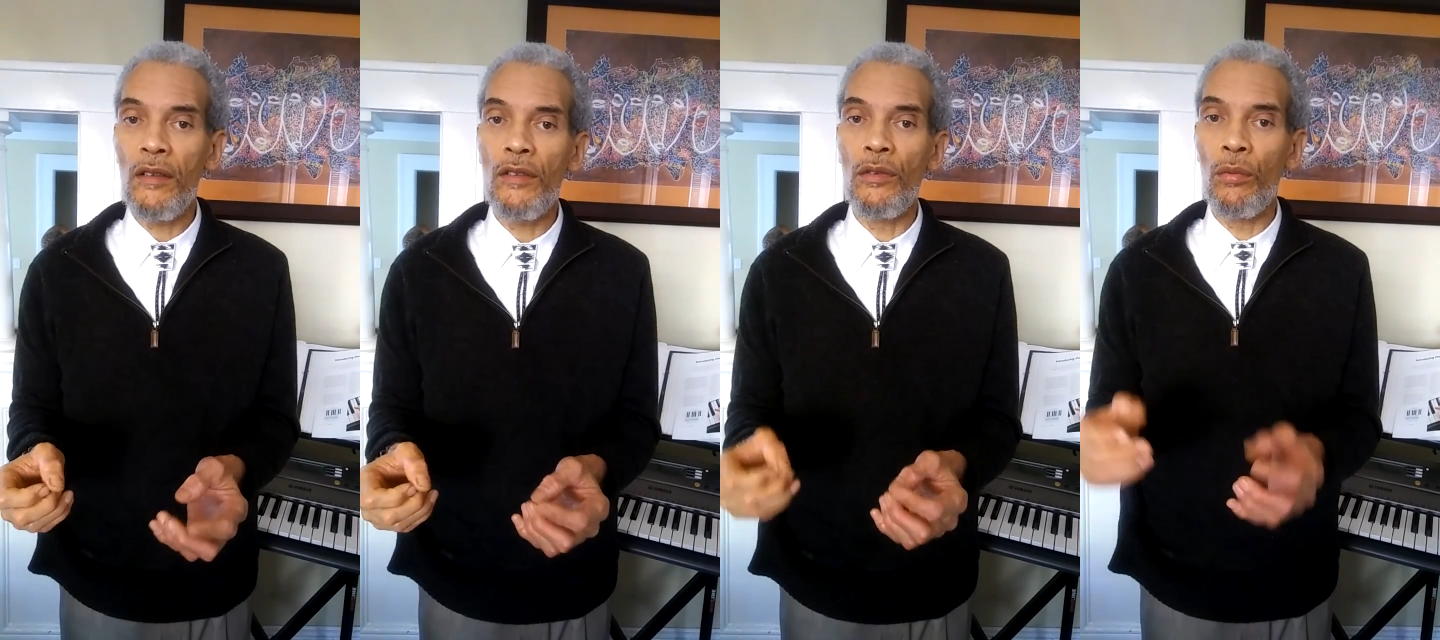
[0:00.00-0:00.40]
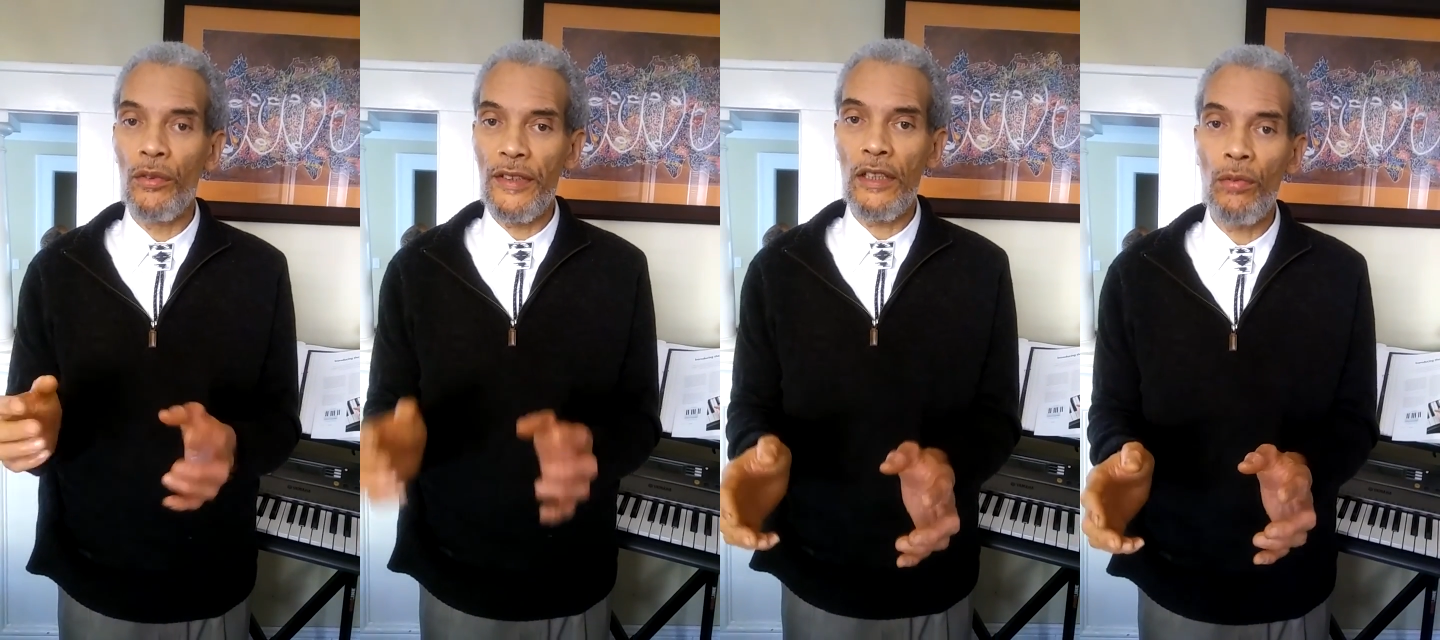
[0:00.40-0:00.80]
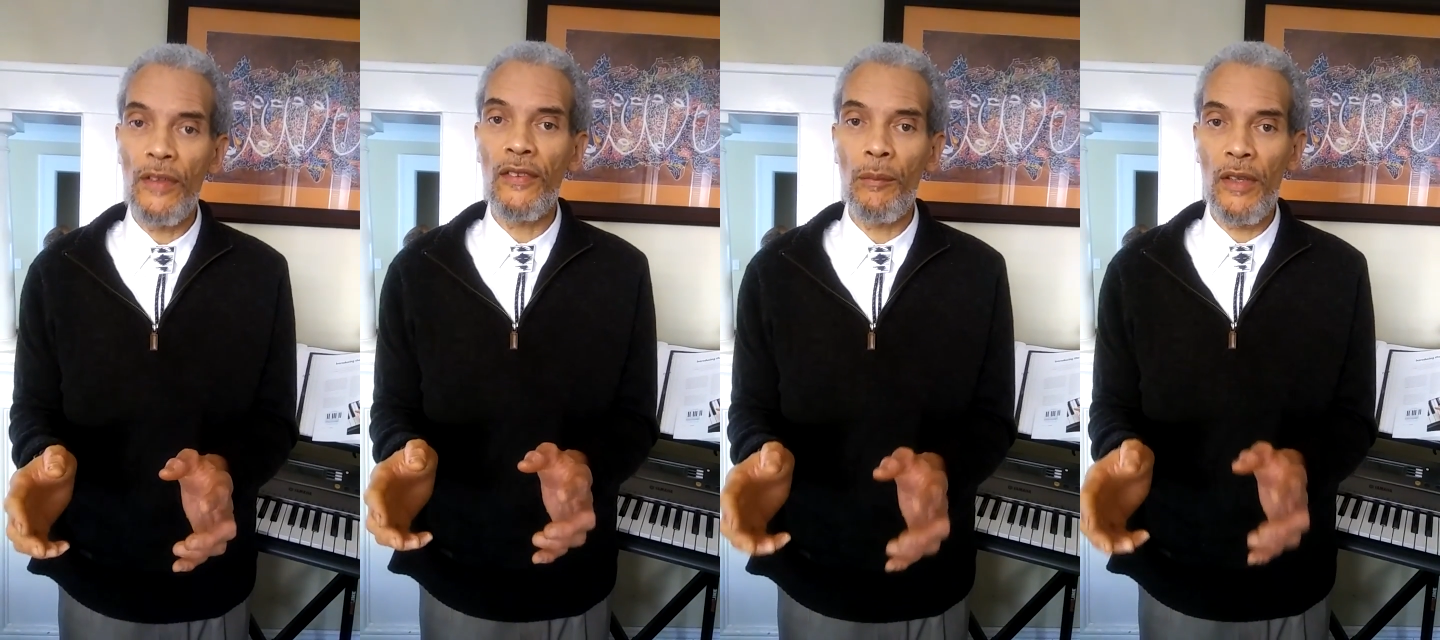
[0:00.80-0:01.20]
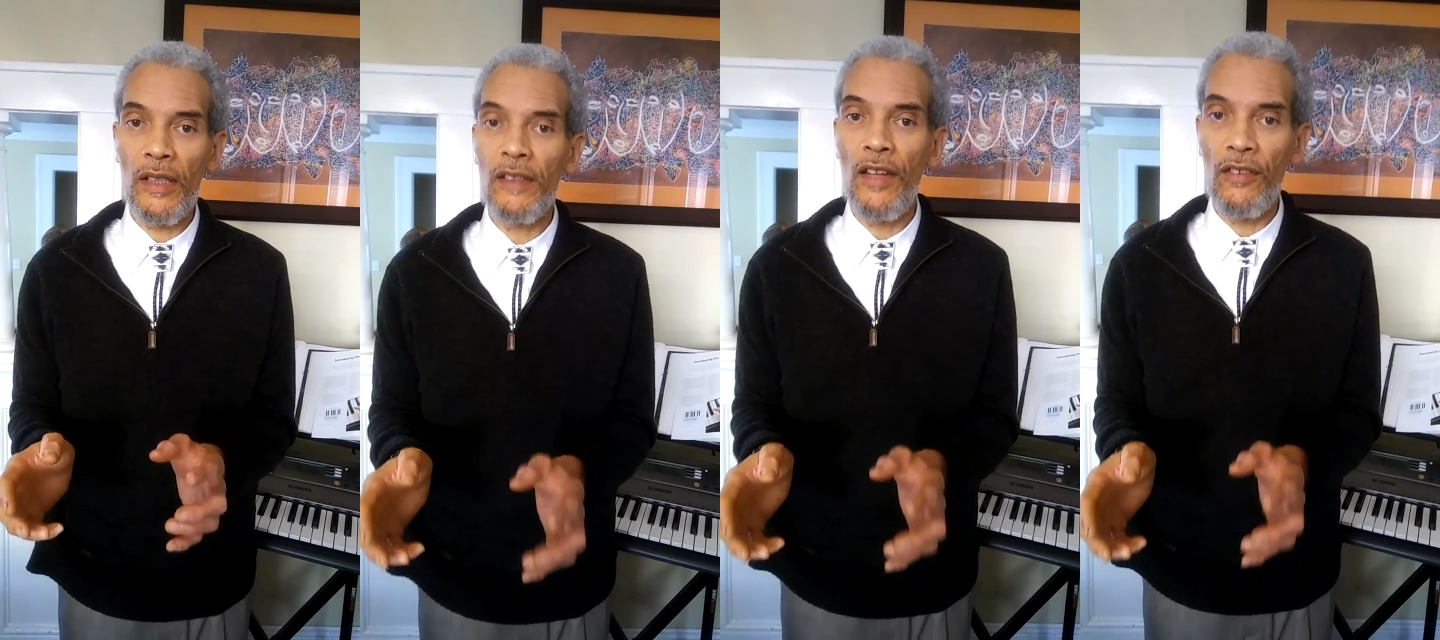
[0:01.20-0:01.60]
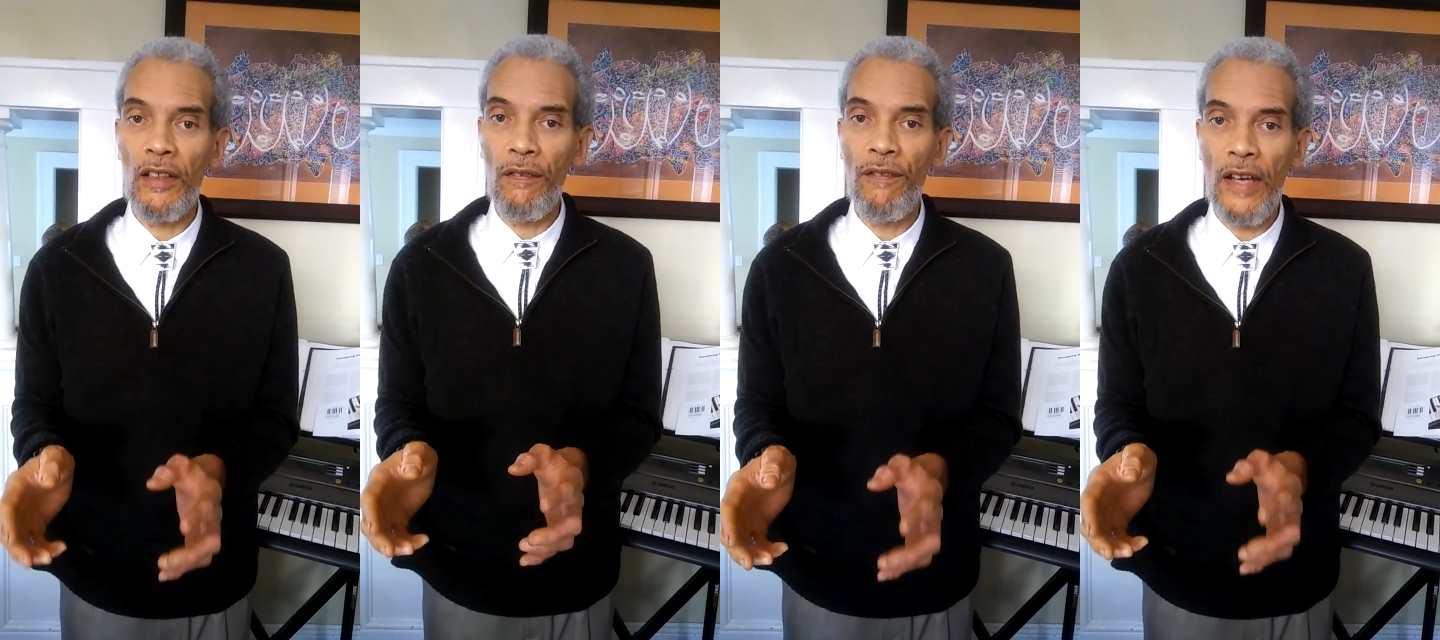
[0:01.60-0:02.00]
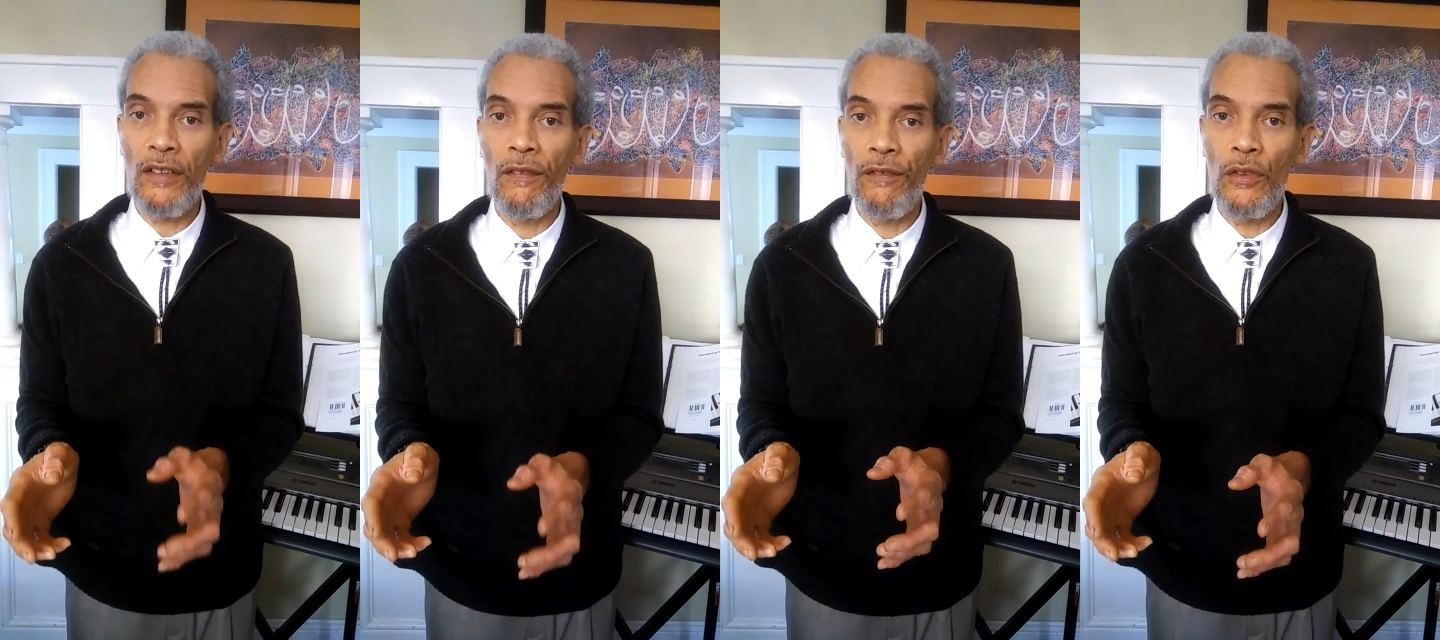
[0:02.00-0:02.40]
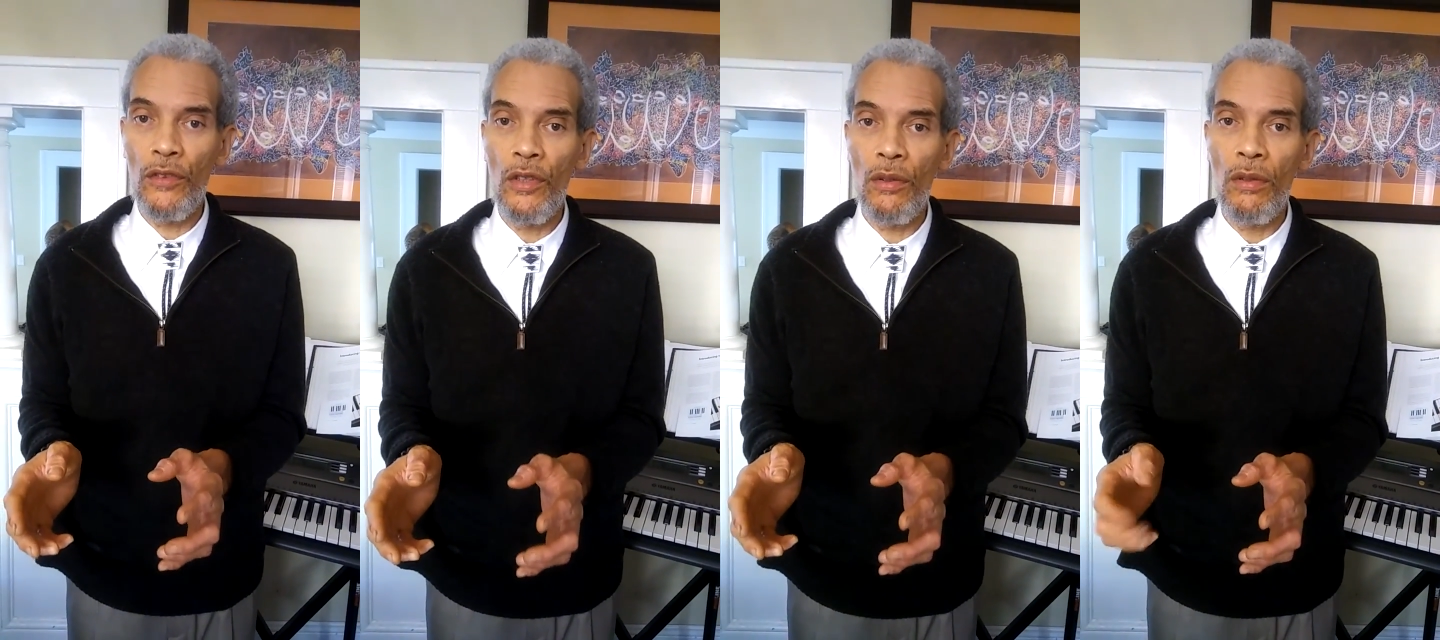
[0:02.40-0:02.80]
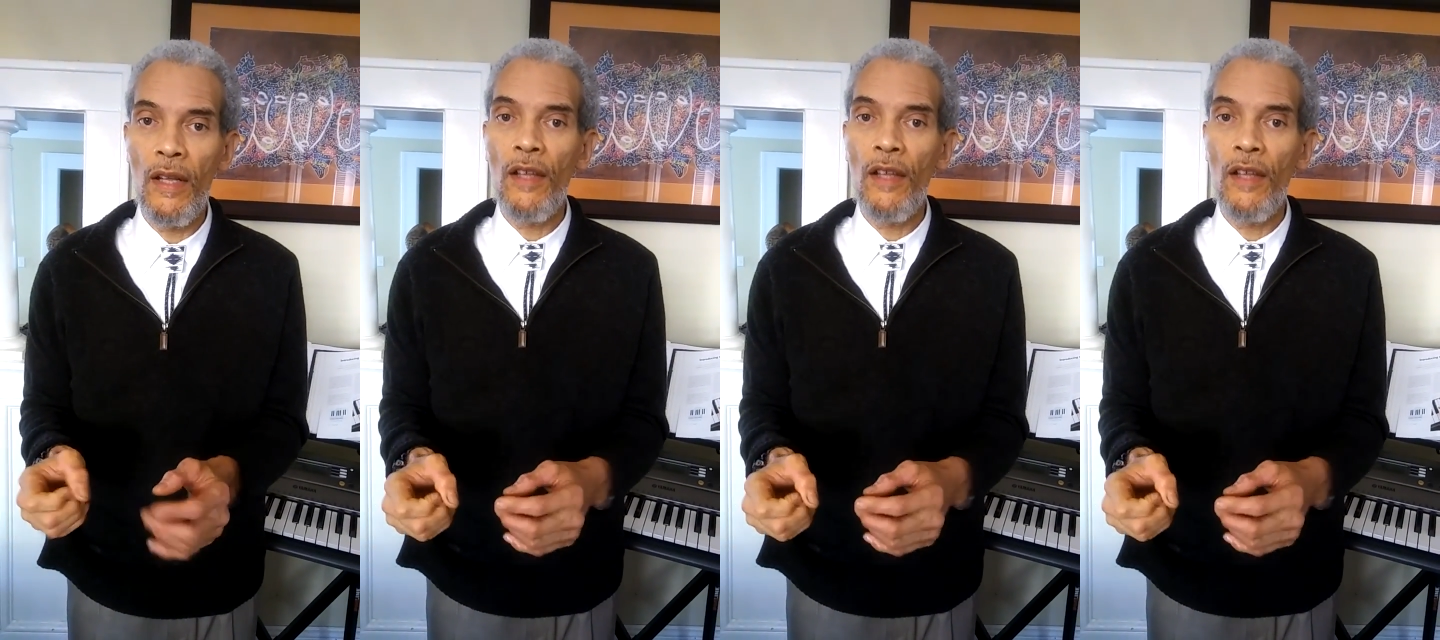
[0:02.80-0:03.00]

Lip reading: You will decrease some of the cleansing effect if you do.